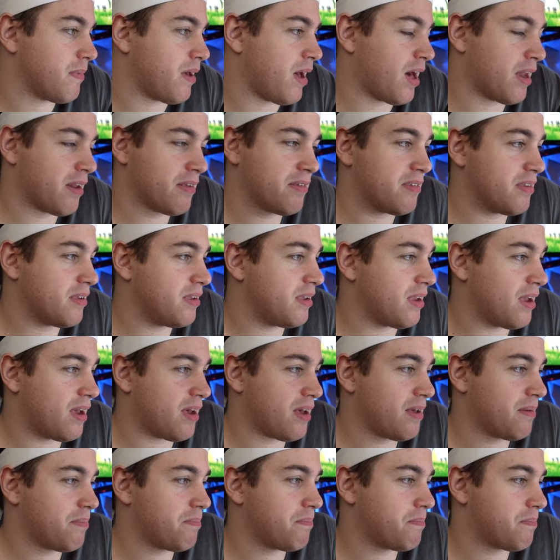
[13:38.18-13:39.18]
Honestly,
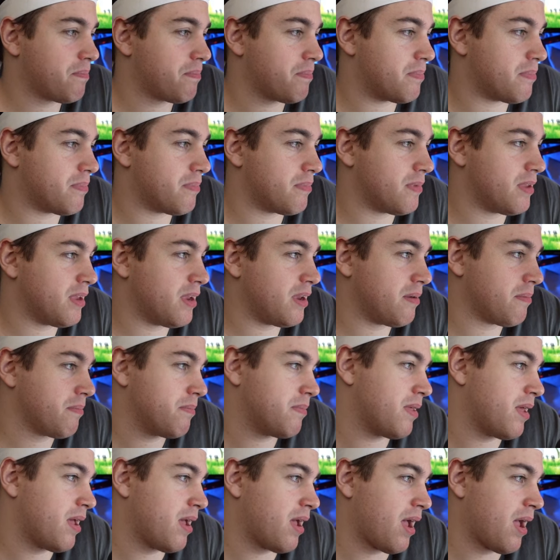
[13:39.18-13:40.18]
yeah,
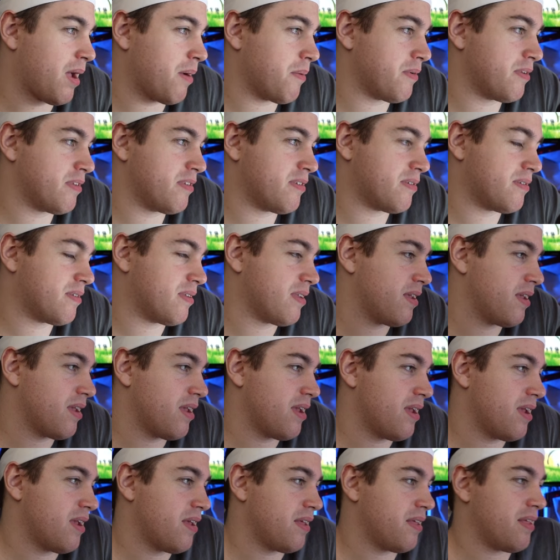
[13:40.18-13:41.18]
I was.
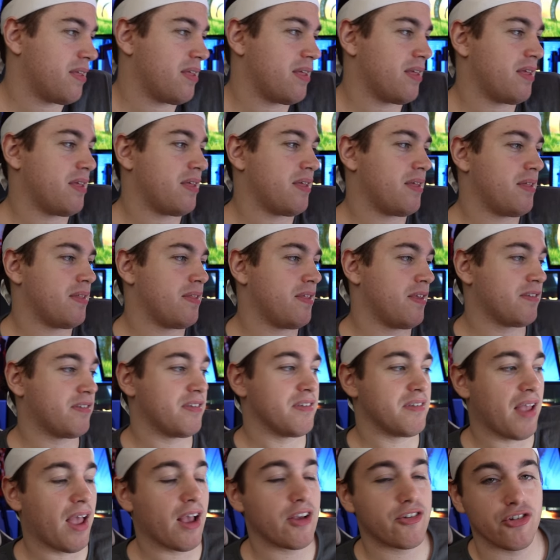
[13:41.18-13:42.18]
This
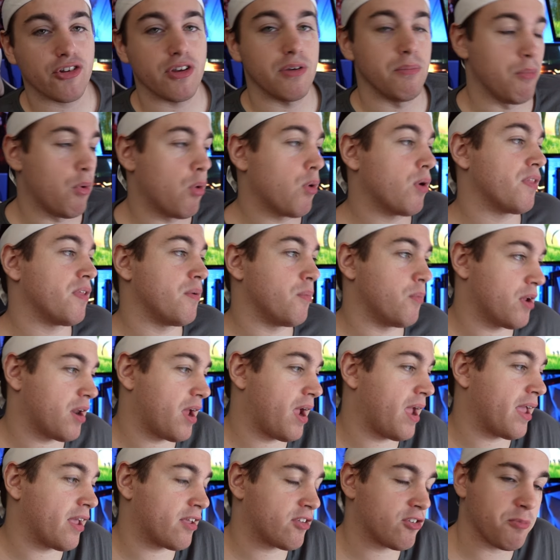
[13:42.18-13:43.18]
is actually more than what
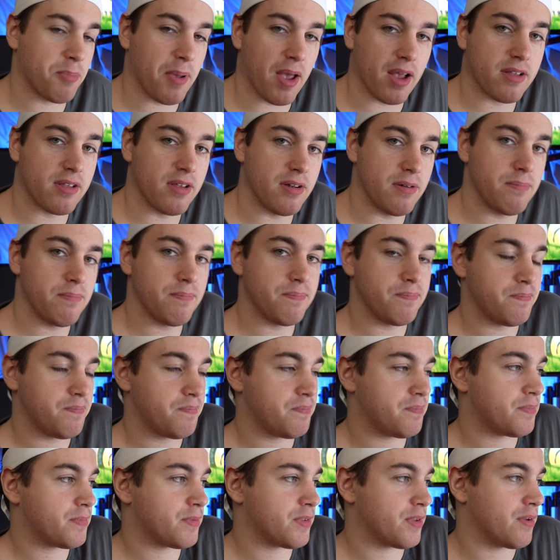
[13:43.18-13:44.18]
I expected
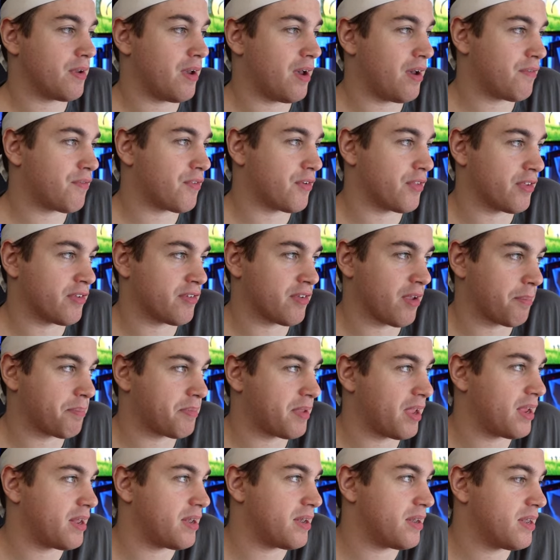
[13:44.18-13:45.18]
for this
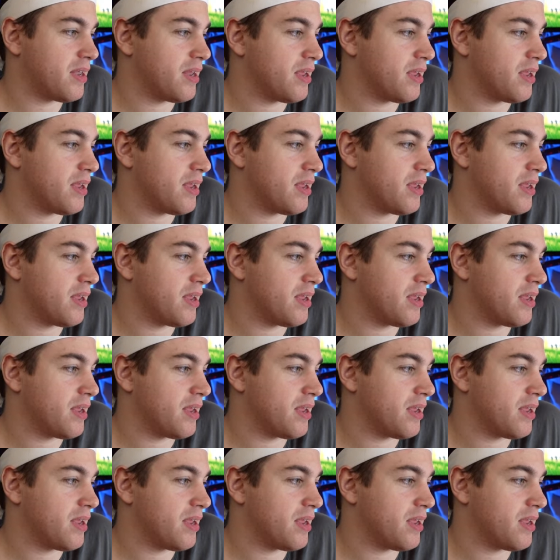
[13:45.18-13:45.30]
update.